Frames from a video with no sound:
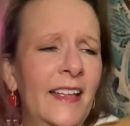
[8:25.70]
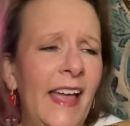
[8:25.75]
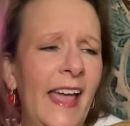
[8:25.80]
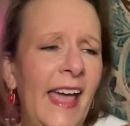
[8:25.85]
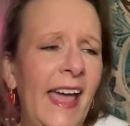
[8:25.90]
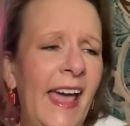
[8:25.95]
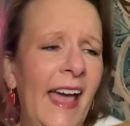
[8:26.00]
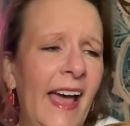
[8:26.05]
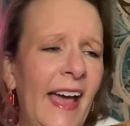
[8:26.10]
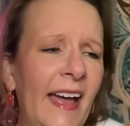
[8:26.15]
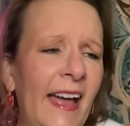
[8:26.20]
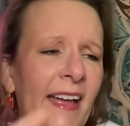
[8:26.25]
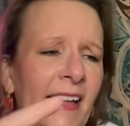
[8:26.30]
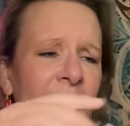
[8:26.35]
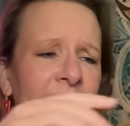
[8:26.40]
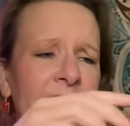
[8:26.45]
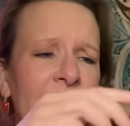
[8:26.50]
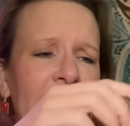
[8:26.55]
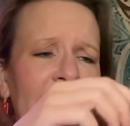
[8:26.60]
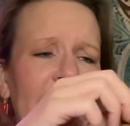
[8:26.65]

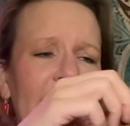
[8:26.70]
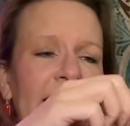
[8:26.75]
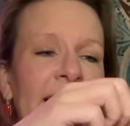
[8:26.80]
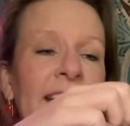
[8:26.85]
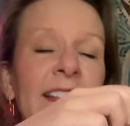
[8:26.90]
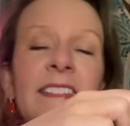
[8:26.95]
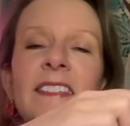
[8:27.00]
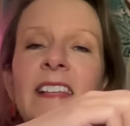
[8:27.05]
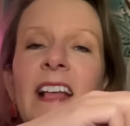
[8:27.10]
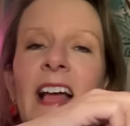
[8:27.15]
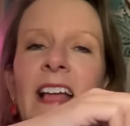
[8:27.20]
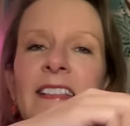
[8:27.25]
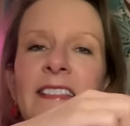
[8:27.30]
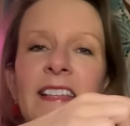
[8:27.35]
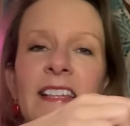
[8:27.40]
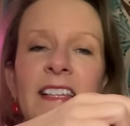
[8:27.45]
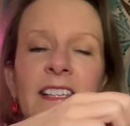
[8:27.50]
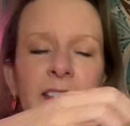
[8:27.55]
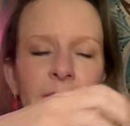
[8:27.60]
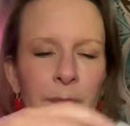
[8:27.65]
And inside
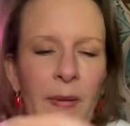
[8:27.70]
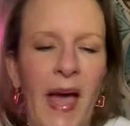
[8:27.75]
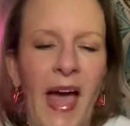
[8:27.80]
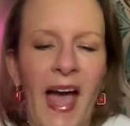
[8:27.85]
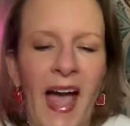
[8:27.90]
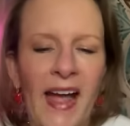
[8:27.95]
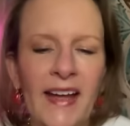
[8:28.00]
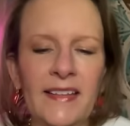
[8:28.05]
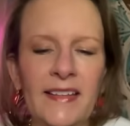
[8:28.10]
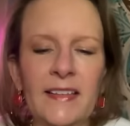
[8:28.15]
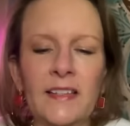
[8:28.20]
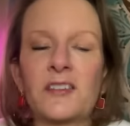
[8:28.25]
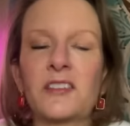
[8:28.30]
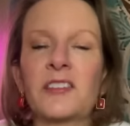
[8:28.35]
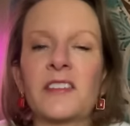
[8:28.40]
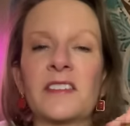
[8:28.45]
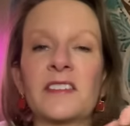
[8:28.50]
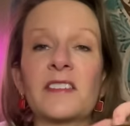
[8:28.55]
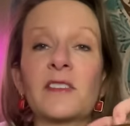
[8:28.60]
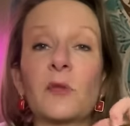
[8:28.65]
this bag, there's
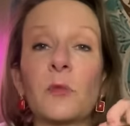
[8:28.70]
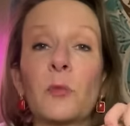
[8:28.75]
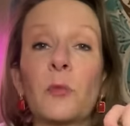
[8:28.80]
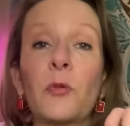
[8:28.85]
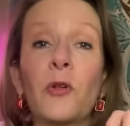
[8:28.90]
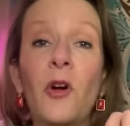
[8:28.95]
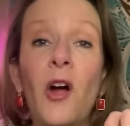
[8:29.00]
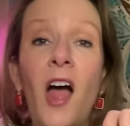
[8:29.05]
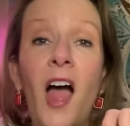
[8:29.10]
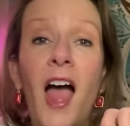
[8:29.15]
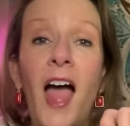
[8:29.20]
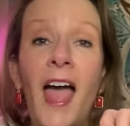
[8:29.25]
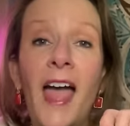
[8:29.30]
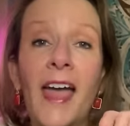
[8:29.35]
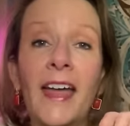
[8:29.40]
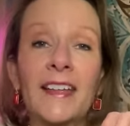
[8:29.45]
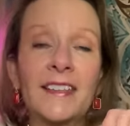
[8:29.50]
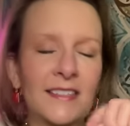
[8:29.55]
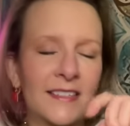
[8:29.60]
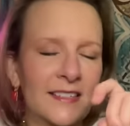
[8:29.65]
a
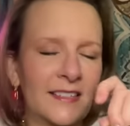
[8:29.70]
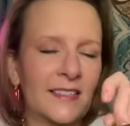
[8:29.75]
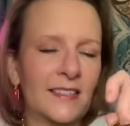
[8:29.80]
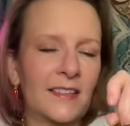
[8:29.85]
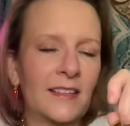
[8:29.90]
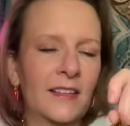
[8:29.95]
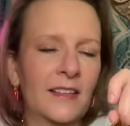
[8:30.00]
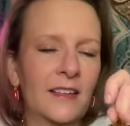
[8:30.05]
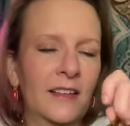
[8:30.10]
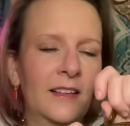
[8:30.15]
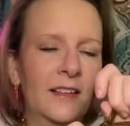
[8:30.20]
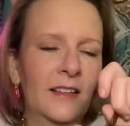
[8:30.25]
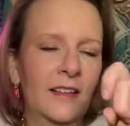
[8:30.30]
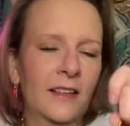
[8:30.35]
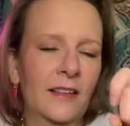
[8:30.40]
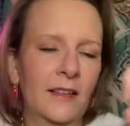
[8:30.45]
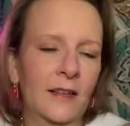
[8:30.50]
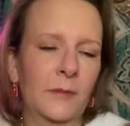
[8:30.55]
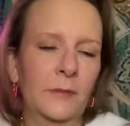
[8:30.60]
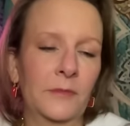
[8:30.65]
surprise.
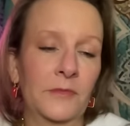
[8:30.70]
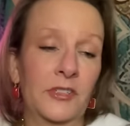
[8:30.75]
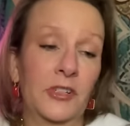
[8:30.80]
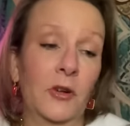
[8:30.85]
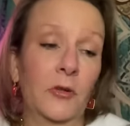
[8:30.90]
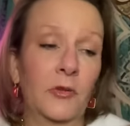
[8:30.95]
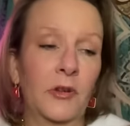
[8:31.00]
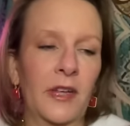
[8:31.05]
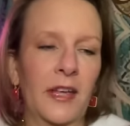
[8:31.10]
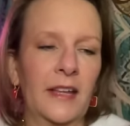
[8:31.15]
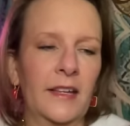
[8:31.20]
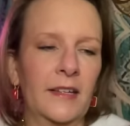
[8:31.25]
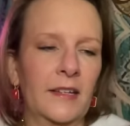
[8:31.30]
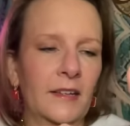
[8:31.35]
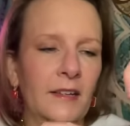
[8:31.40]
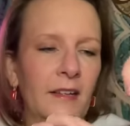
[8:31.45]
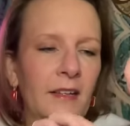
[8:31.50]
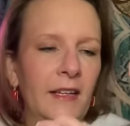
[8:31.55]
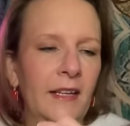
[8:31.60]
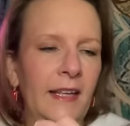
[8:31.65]
I'm joking.
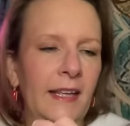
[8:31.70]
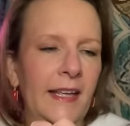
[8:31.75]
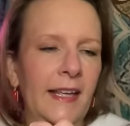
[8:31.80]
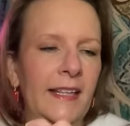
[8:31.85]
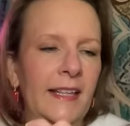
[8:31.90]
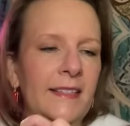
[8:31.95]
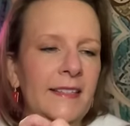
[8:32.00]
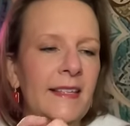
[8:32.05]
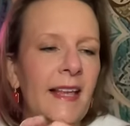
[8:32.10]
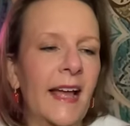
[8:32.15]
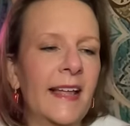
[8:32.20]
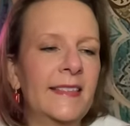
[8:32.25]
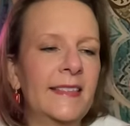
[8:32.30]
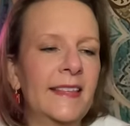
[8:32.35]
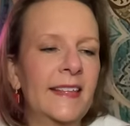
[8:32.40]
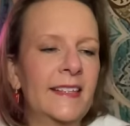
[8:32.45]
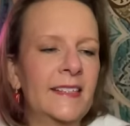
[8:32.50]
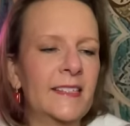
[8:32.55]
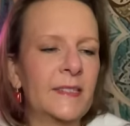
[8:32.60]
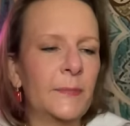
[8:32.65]
Inside
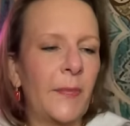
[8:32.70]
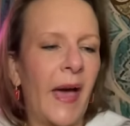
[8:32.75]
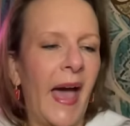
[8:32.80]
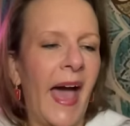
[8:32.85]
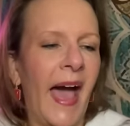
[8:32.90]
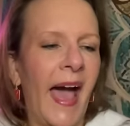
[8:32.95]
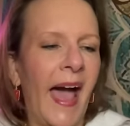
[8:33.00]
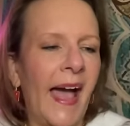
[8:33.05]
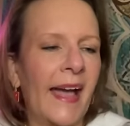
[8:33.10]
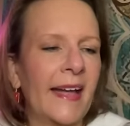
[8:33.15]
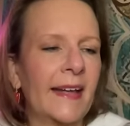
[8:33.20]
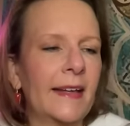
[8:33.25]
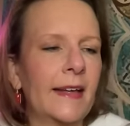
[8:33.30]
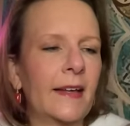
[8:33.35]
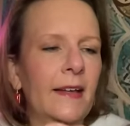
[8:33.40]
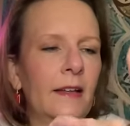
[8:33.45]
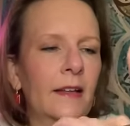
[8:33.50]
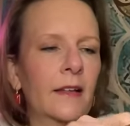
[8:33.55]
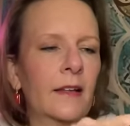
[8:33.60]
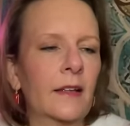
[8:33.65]
this bag,
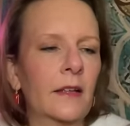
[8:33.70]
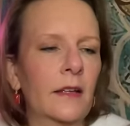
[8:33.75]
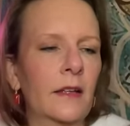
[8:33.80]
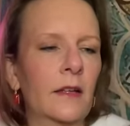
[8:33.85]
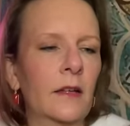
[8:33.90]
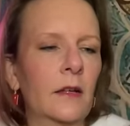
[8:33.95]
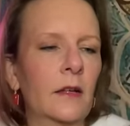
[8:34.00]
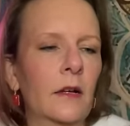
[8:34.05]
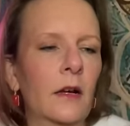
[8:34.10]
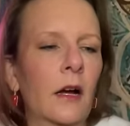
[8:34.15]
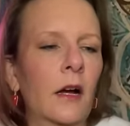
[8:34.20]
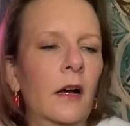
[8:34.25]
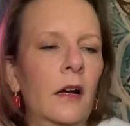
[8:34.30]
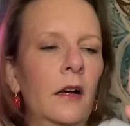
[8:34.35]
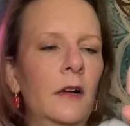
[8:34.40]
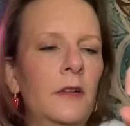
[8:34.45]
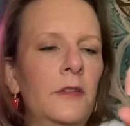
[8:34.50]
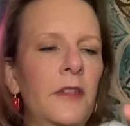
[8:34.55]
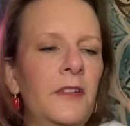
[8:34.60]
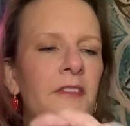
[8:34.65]

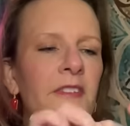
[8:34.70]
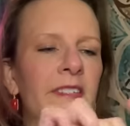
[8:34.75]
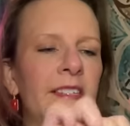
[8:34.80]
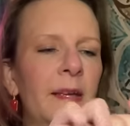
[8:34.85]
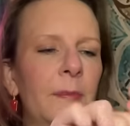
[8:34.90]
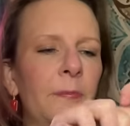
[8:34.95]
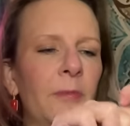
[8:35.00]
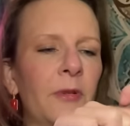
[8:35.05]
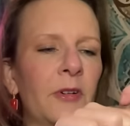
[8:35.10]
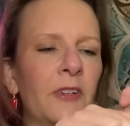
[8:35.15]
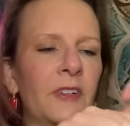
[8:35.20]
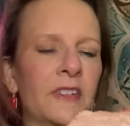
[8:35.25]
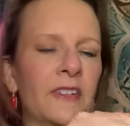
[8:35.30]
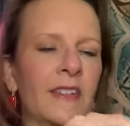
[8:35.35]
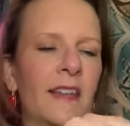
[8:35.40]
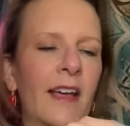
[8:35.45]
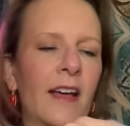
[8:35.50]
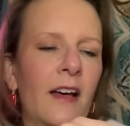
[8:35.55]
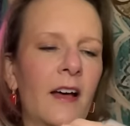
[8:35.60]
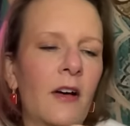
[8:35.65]
oh, those zippers
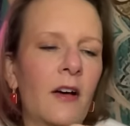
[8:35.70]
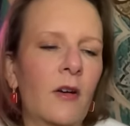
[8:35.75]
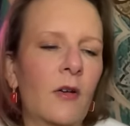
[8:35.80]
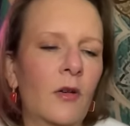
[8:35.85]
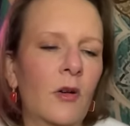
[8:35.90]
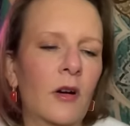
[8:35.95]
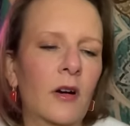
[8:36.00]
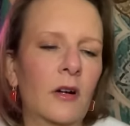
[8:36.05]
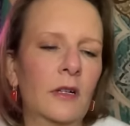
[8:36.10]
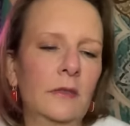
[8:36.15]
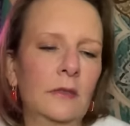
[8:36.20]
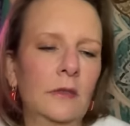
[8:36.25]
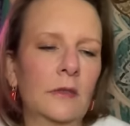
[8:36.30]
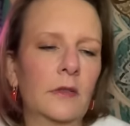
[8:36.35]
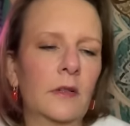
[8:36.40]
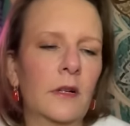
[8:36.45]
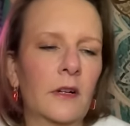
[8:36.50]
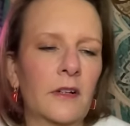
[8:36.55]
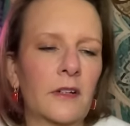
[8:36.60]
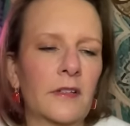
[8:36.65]
though
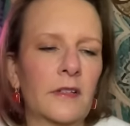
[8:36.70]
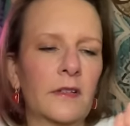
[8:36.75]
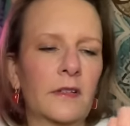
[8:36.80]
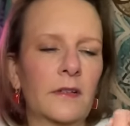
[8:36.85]
are,